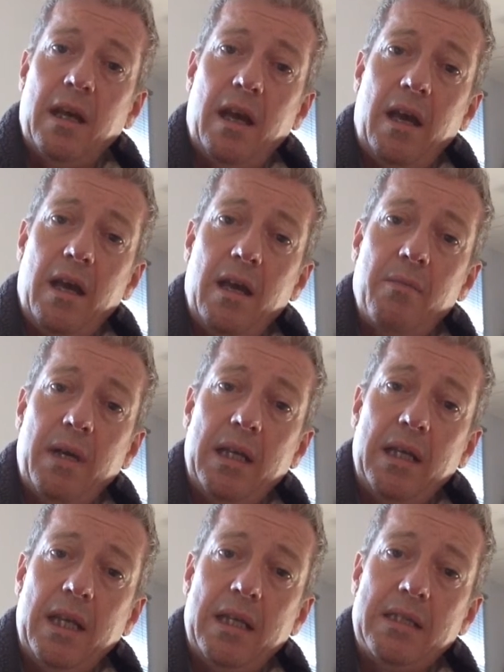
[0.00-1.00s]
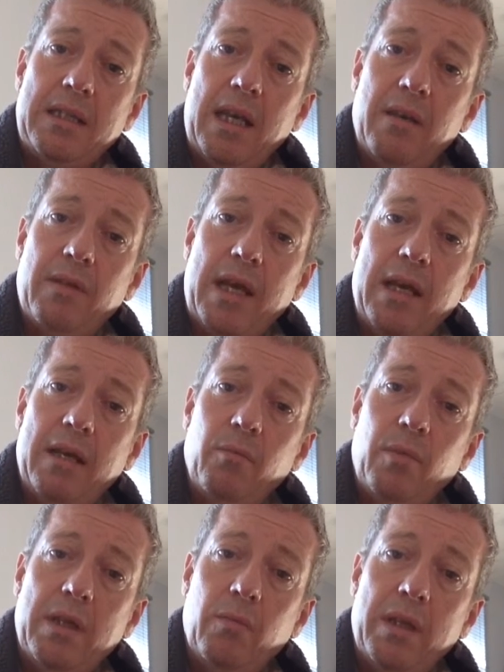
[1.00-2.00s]
And I guess now
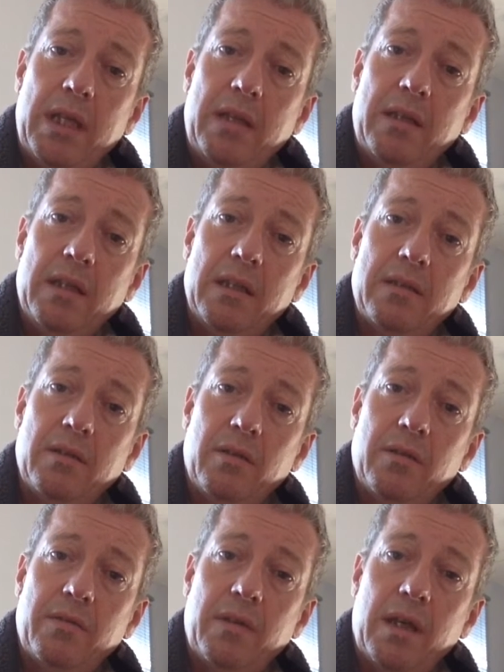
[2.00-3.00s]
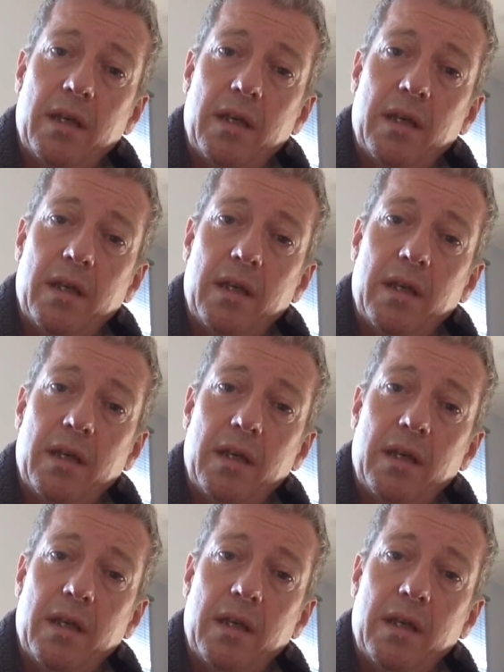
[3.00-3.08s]
that within the sort of